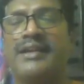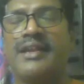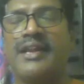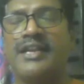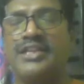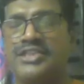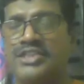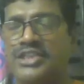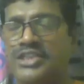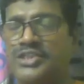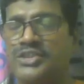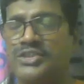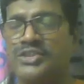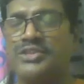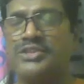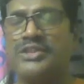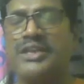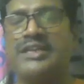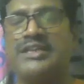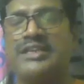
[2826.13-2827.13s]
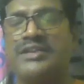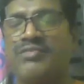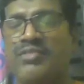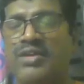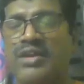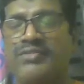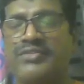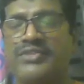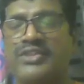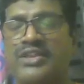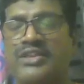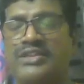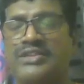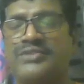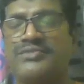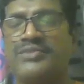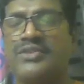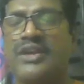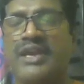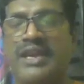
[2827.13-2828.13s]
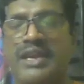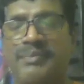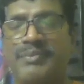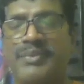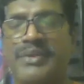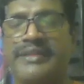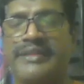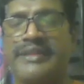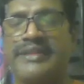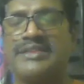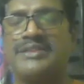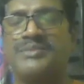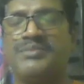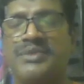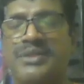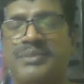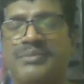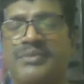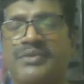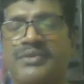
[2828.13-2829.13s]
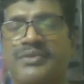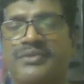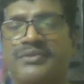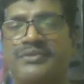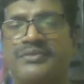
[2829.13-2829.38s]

consider to get involved with us for helping these people.